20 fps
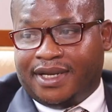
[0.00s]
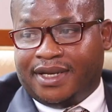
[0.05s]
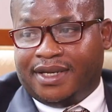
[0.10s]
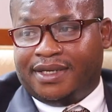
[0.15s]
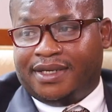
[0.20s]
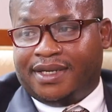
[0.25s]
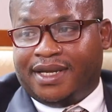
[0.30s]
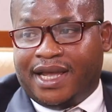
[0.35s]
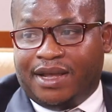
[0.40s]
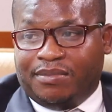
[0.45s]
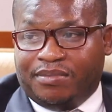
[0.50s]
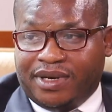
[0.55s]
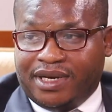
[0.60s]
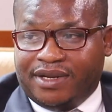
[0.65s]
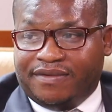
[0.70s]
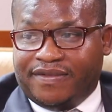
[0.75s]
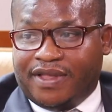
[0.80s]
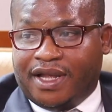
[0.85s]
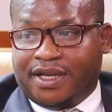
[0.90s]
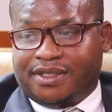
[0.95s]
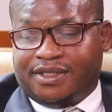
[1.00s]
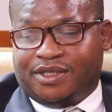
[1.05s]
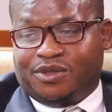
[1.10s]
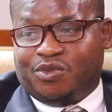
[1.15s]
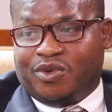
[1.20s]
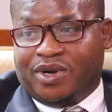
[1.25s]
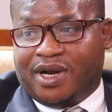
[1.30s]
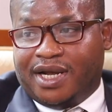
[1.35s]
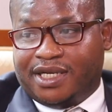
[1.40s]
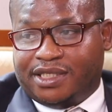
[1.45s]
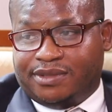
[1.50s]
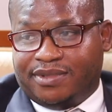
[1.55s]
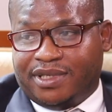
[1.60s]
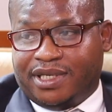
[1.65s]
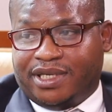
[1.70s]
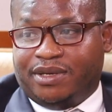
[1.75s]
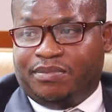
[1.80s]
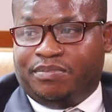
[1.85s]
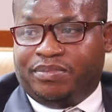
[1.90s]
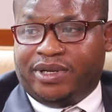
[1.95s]
And I believe that is what has
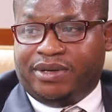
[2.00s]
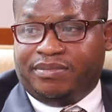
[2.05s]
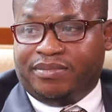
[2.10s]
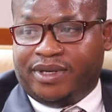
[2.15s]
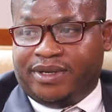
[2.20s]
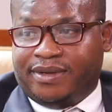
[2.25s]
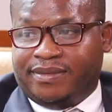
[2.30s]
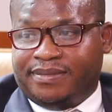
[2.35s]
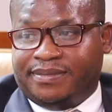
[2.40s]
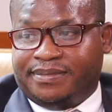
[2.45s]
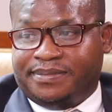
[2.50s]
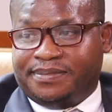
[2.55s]
been keeping me.